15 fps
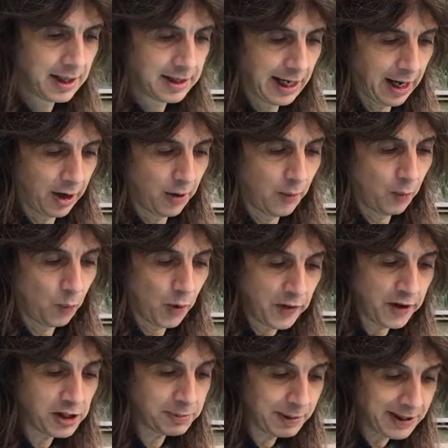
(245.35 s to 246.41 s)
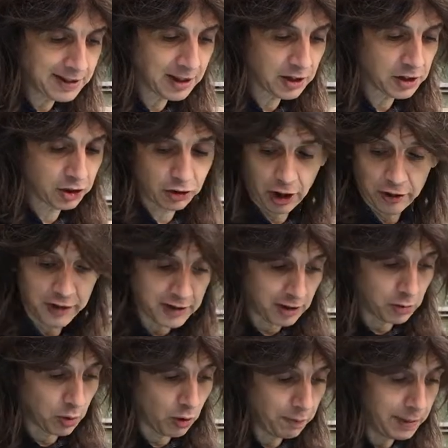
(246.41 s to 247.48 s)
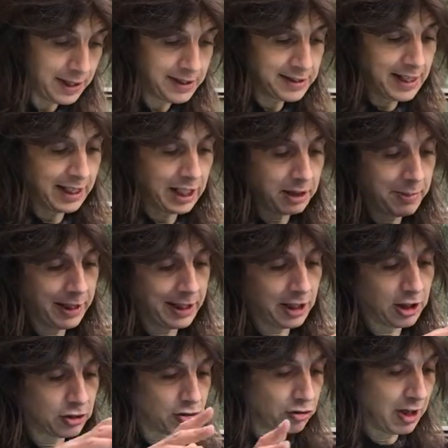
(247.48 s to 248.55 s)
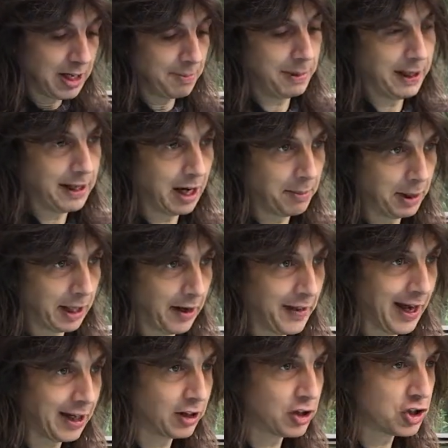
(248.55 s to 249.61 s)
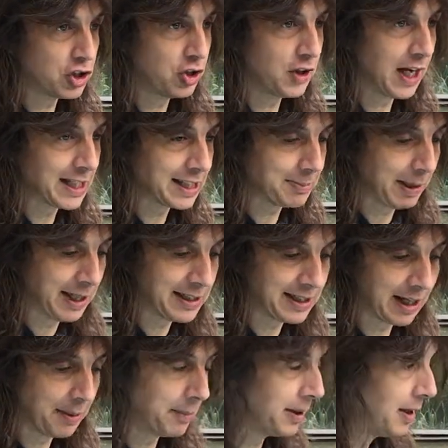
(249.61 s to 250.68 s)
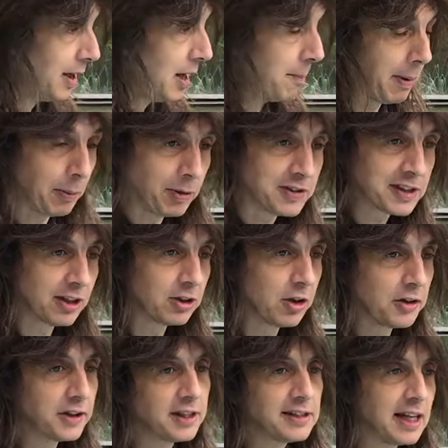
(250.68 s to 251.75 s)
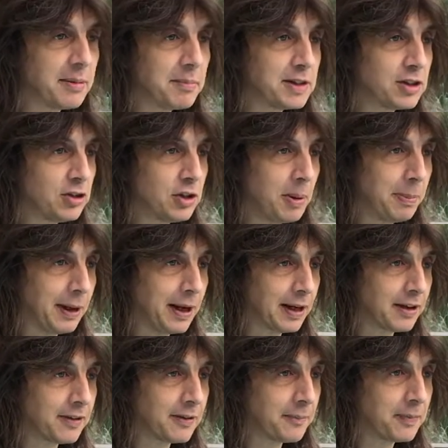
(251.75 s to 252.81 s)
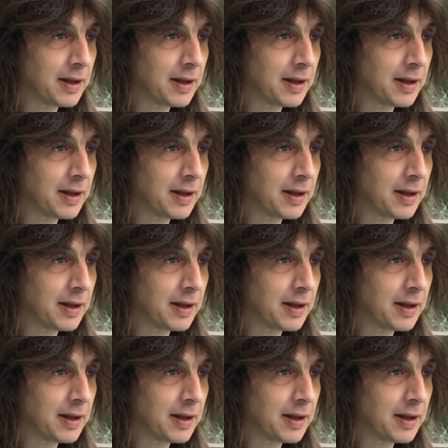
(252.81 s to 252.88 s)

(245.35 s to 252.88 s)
Now, when those peas start to grow, these dwarf peas, they're going to make a great big hummock and they're going to chew that space up. But we've still got things like Mizuna plugs.